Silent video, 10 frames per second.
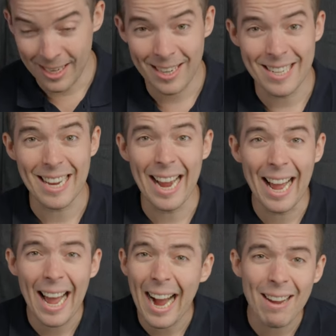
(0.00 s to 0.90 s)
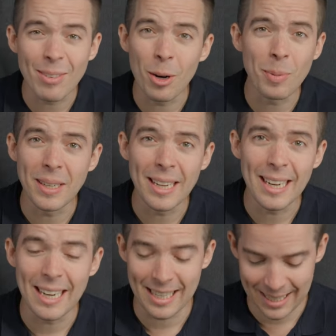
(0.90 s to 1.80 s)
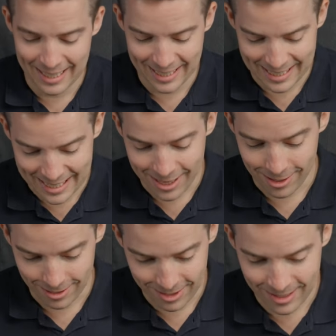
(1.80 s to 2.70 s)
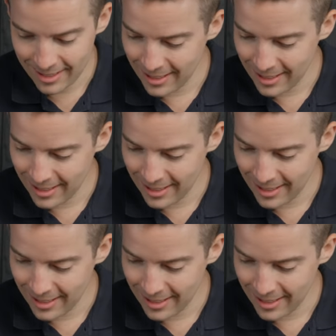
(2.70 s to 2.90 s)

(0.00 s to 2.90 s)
Because I haven't opened it in years.